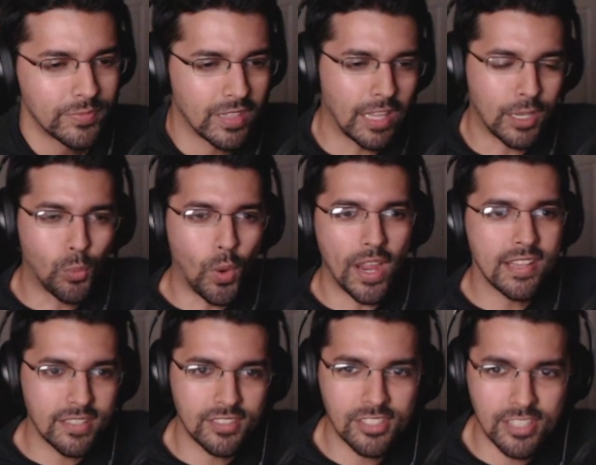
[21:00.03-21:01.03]
like, why
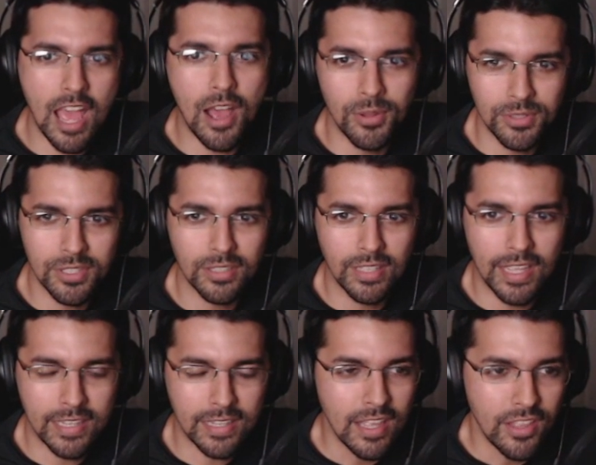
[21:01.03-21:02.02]
does it sound
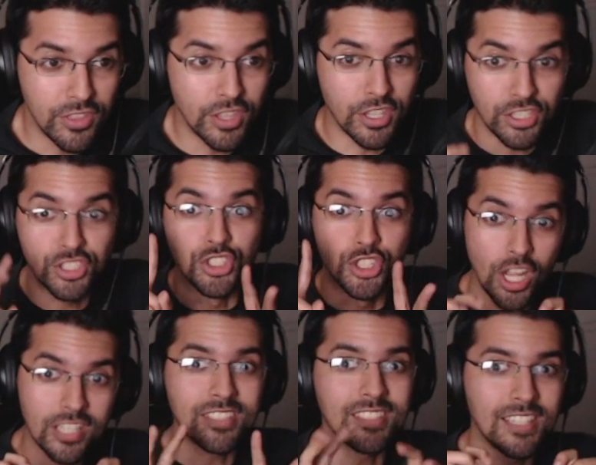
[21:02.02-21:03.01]
like this
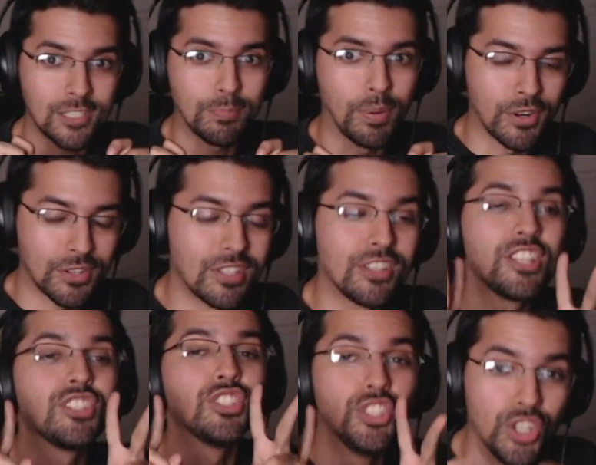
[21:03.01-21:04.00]
justice person,
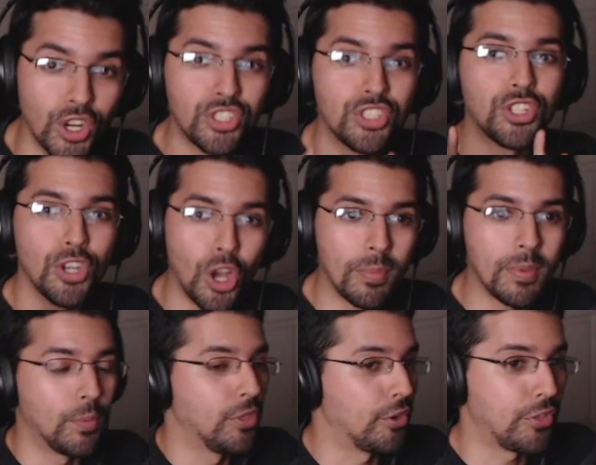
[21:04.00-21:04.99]
this good
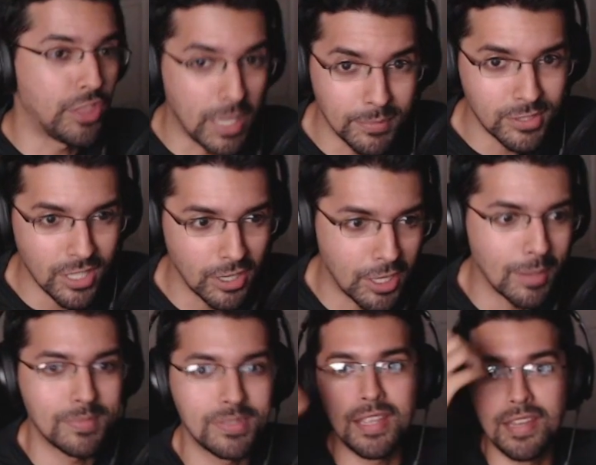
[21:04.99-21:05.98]
shinobi, when their theme song
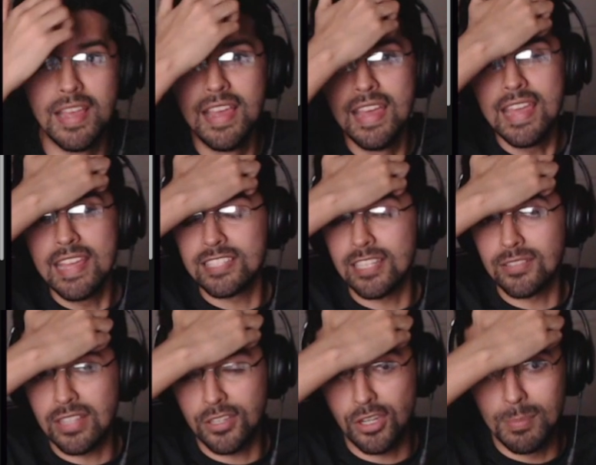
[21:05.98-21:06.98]
comes in, it
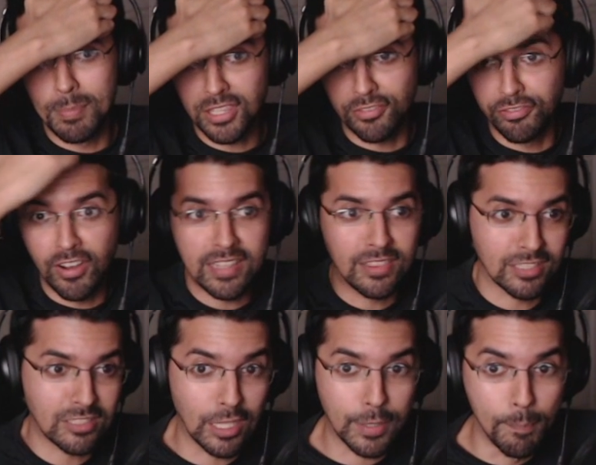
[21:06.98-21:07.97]
sounds like you're about to fight
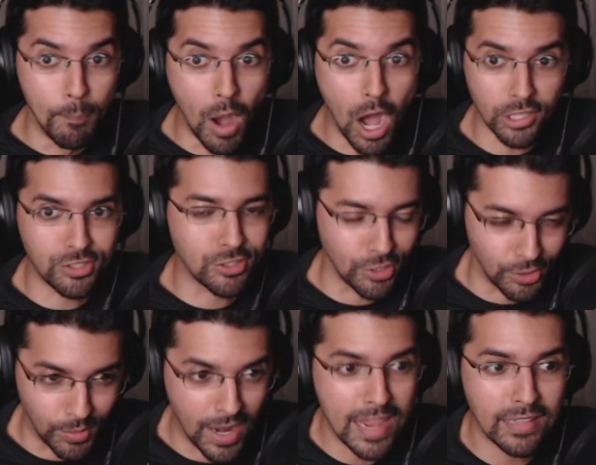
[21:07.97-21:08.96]
this, like,
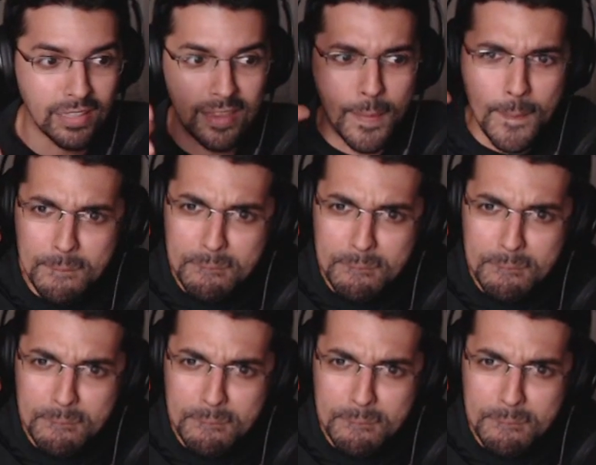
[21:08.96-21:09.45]
monster, right? Like,